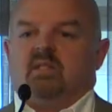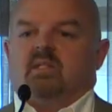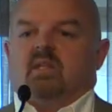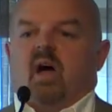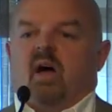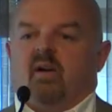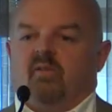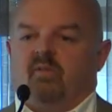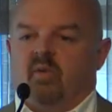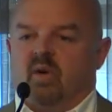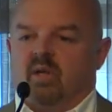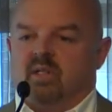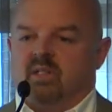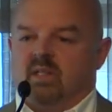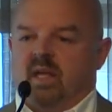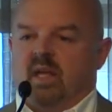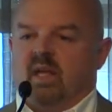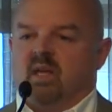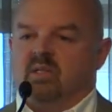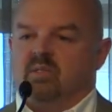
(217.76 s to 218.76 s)
software
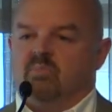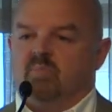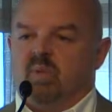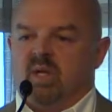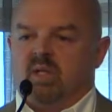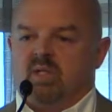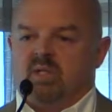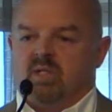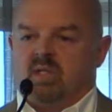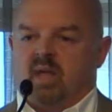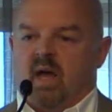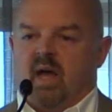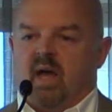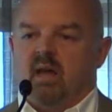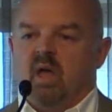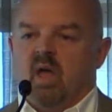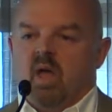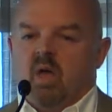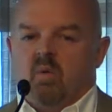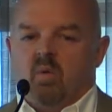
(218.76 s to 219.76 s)
sales pitch
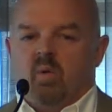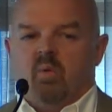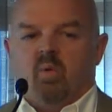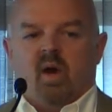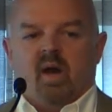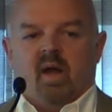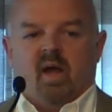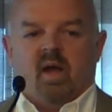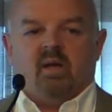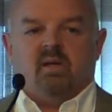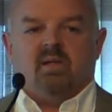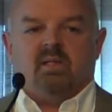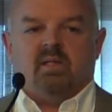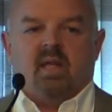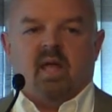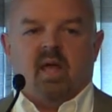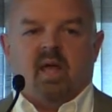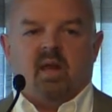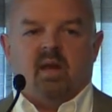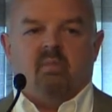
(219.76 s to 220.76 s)
side. We want to
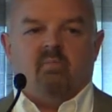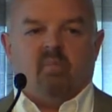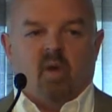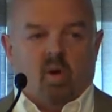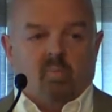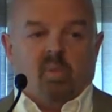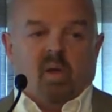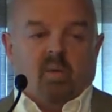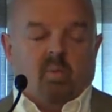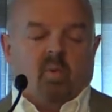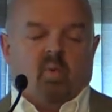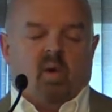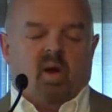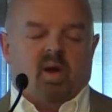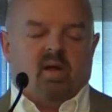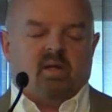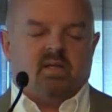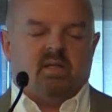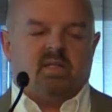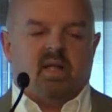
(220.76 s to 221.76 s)
understand, or people want
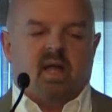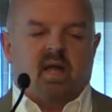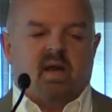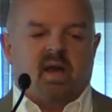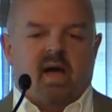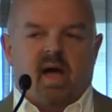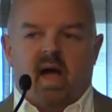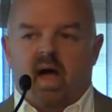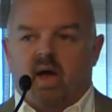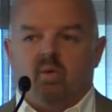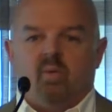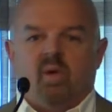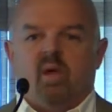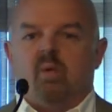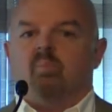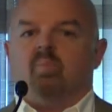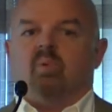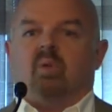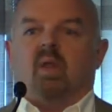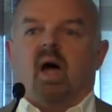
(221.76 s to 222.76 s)
to understand now, how do we
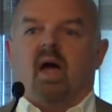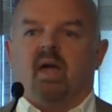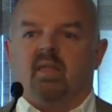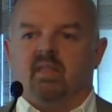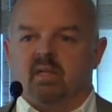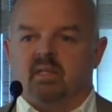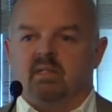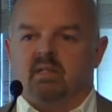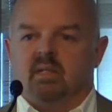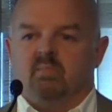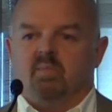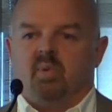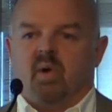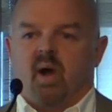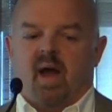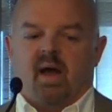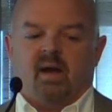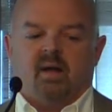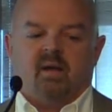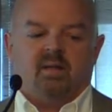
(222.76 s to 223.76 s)
apply this in
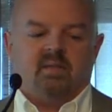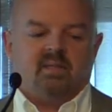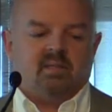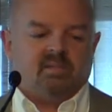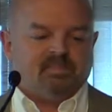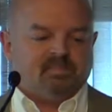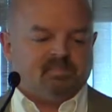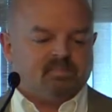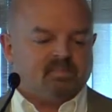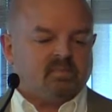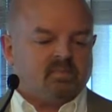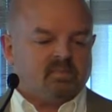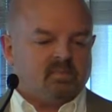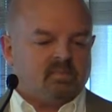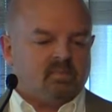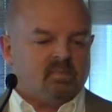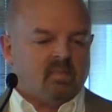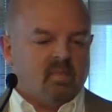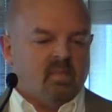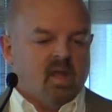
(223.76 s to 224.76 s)
practice?
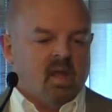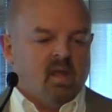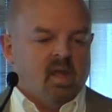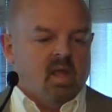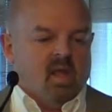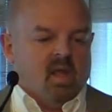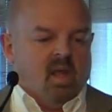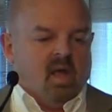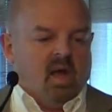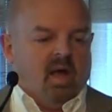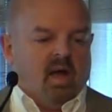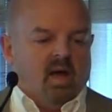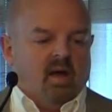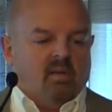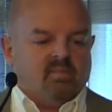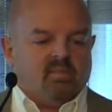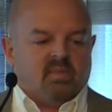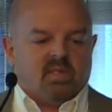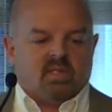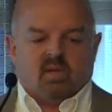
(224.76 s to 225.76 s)

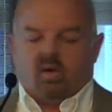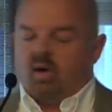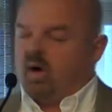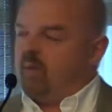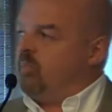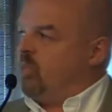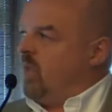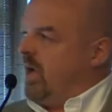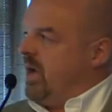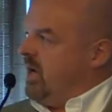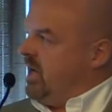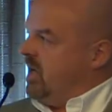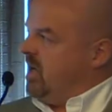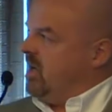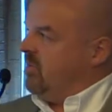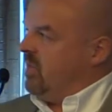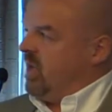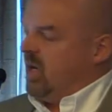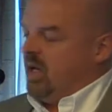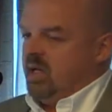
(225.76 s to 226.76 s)
So our planning
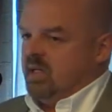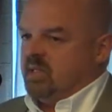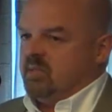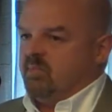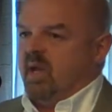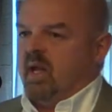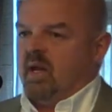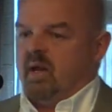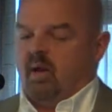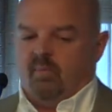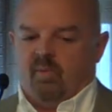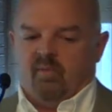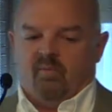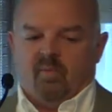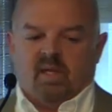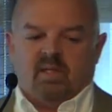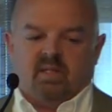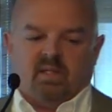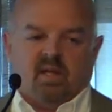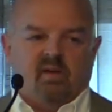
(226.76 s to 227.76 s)
committee is made up of
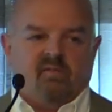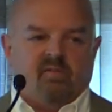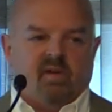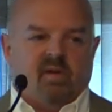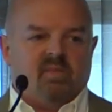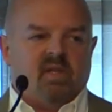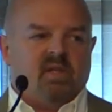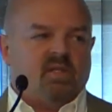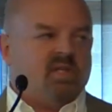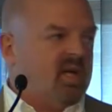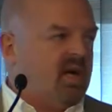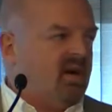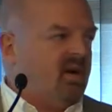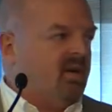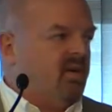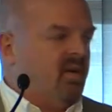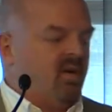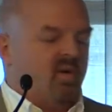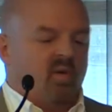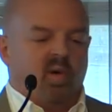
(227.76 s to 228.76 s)
myself. I'm the chair
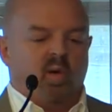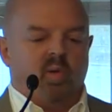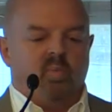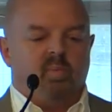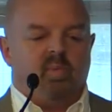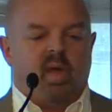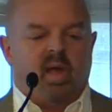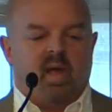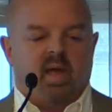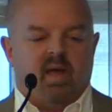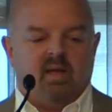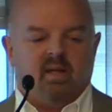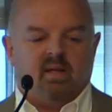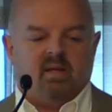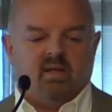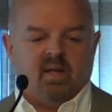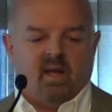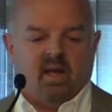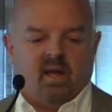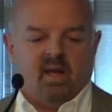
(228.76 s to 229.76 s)
of the group,
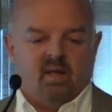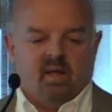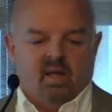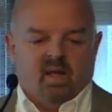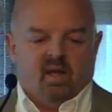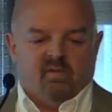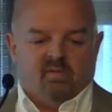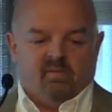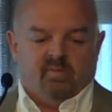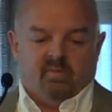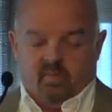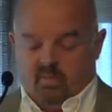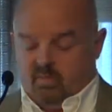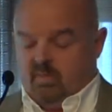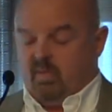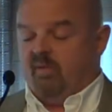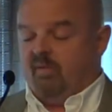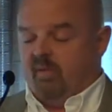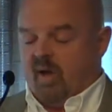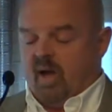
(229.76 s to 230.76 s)
and
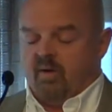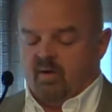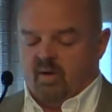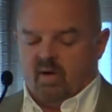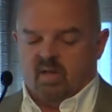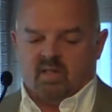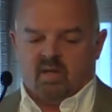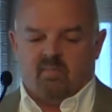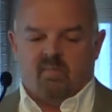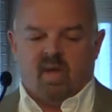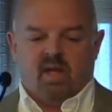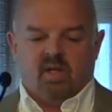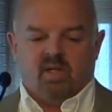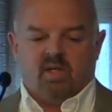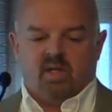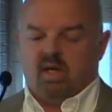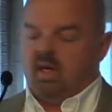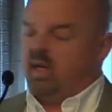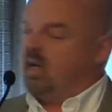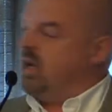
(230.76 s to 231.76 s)
the founder, as I
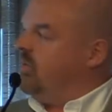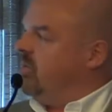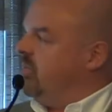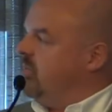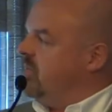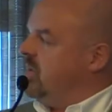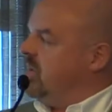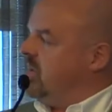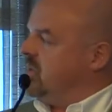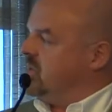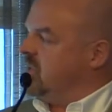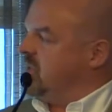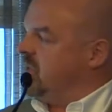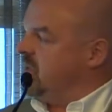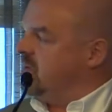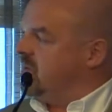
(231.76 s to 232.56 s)
mentioned, and then there's